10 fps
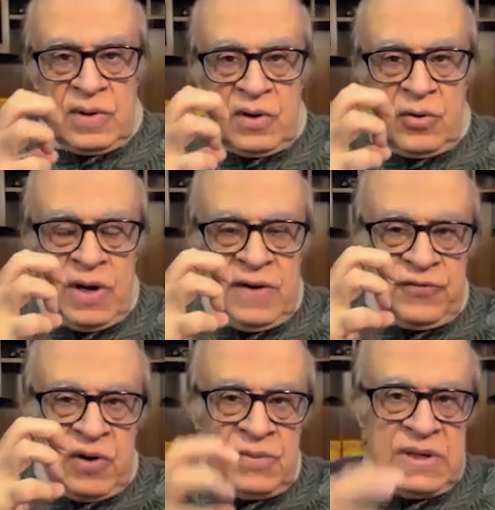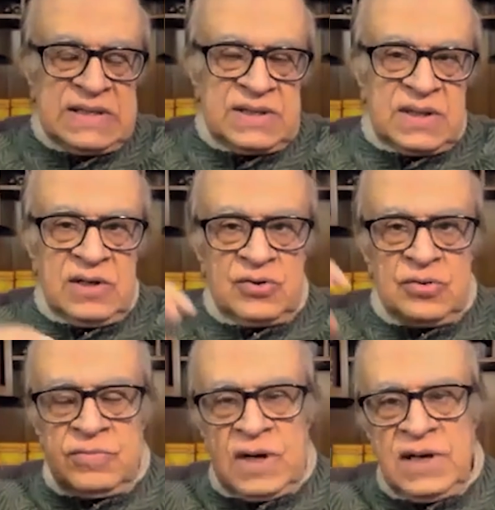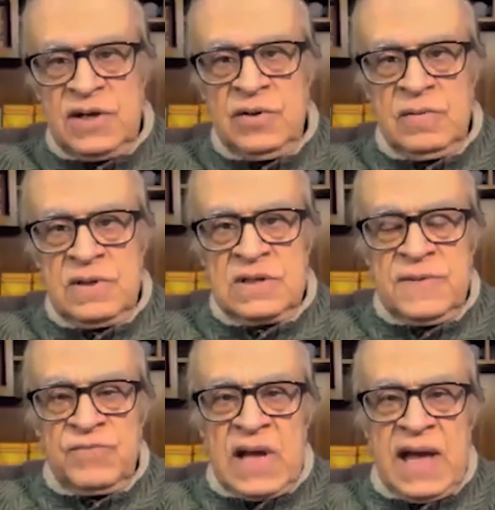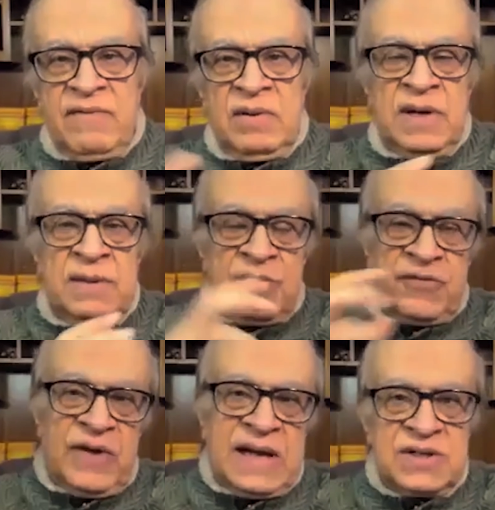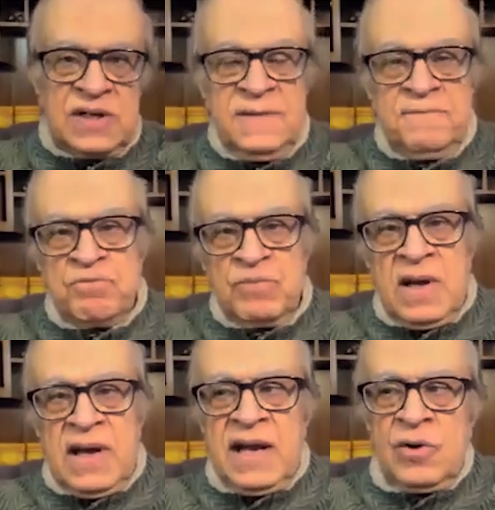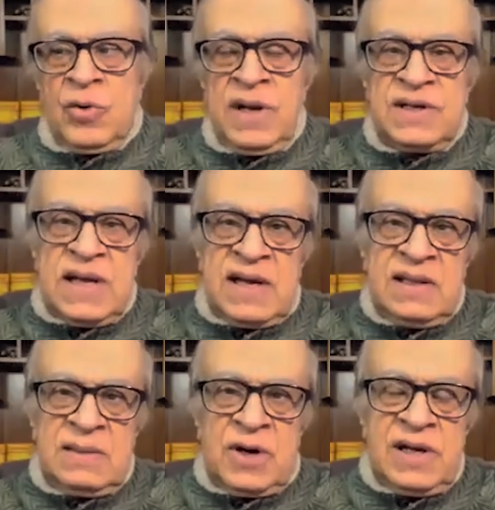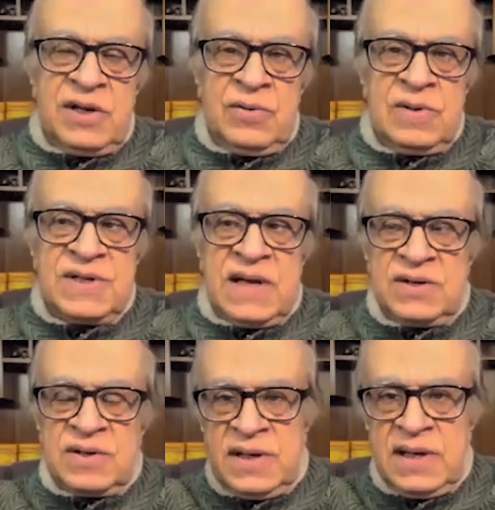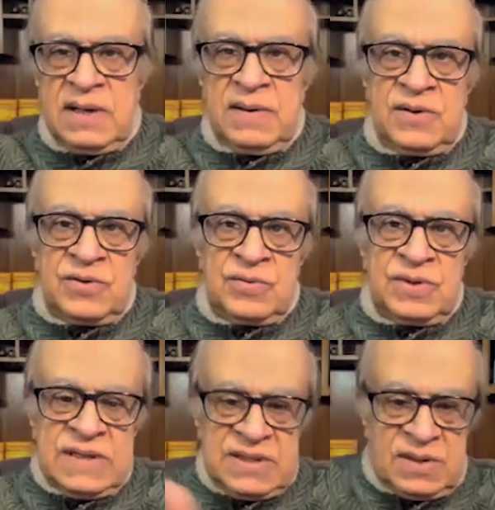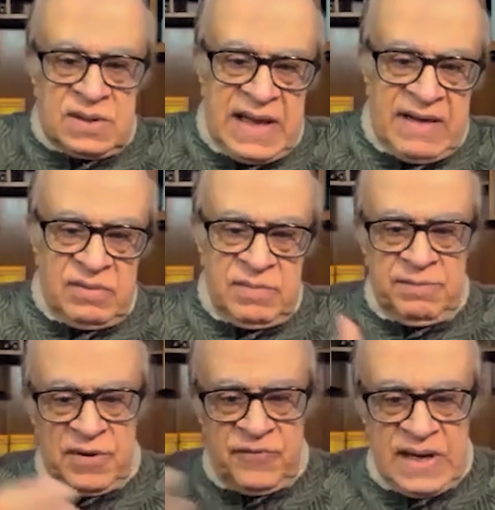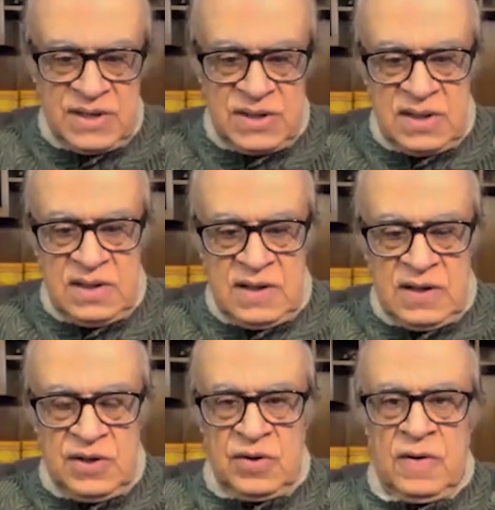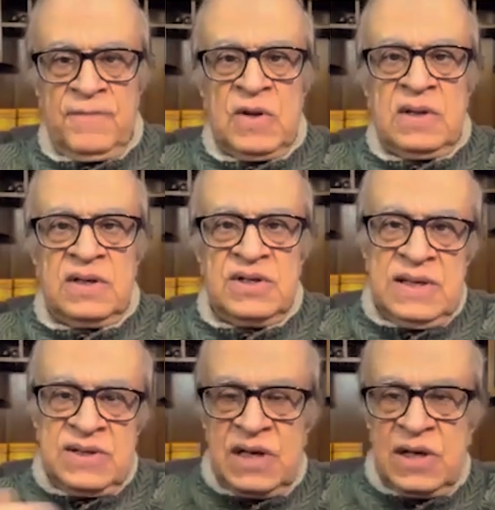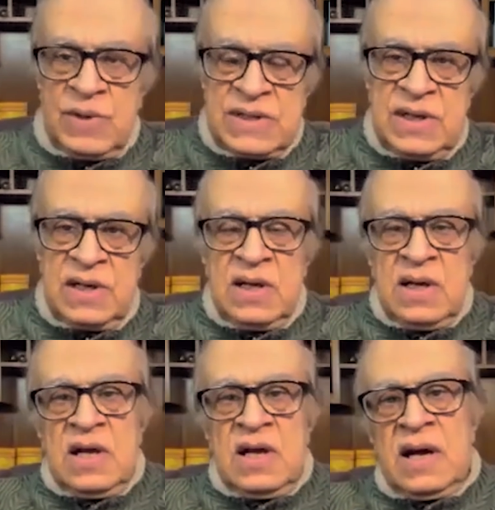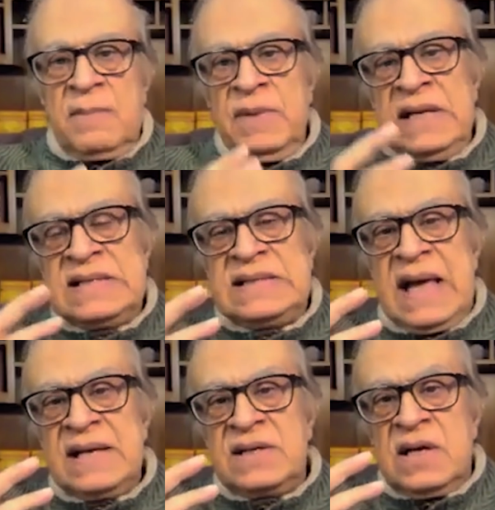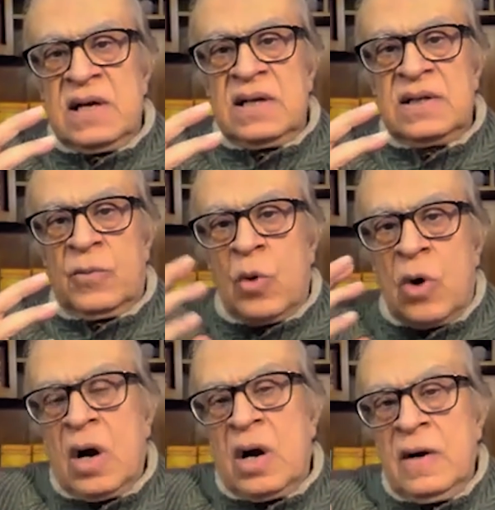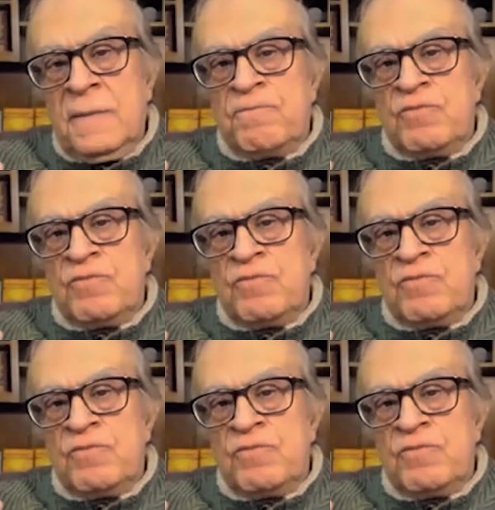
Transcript: going from digital to molecules having been perfected, and taking the molecules and turning it into digital having been perfected, the gene sequencing, means that the war,